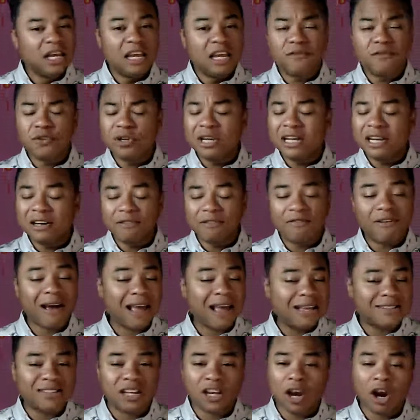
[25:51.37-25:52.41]
If you need
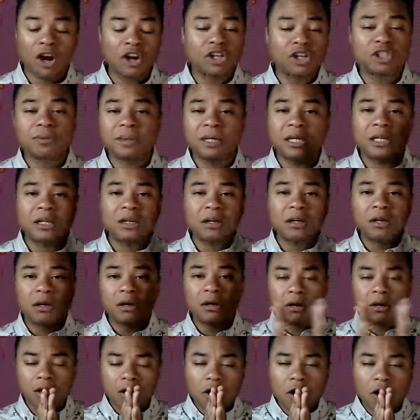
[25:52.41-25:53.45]
advice, encouragement,
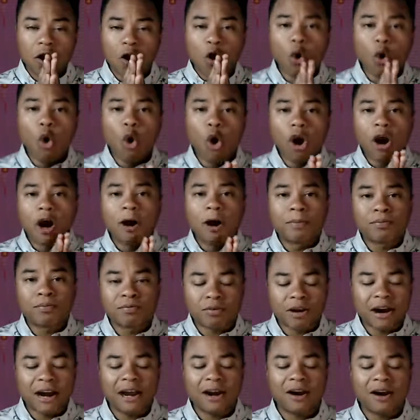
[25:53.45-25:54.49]
or a
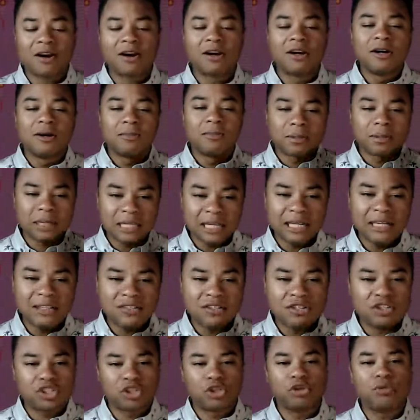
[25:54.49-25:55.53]
prayer,
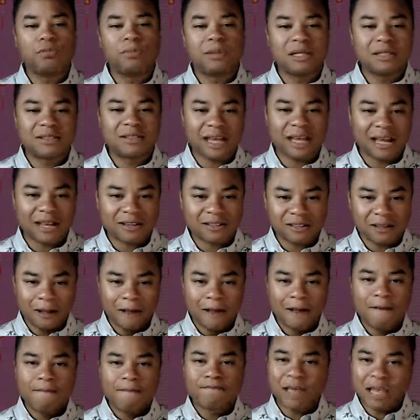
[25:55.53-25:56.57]
please shoot me a text.
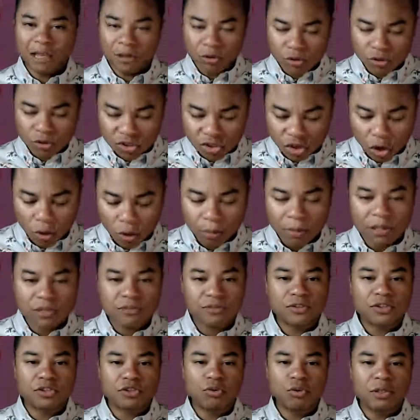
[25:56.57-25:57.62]
Thank you so much
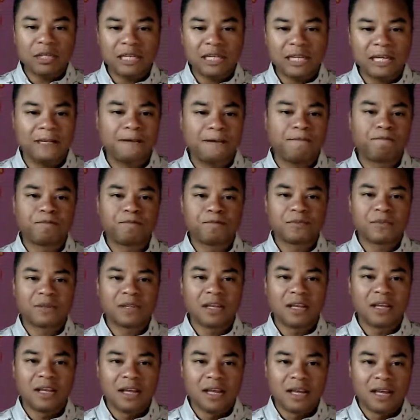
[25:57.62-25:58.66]
for tuning in.
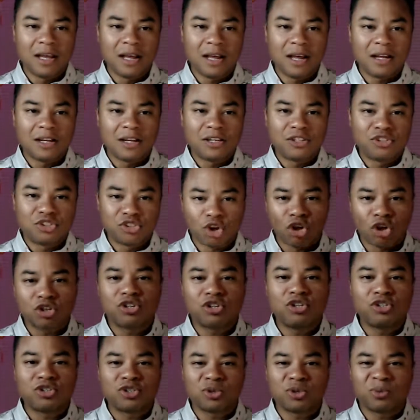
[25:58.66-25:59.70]
Talk
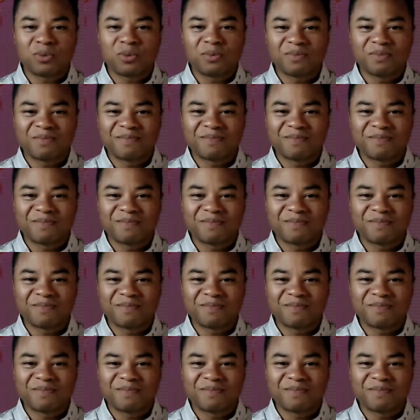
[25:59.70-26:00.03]
to you soon.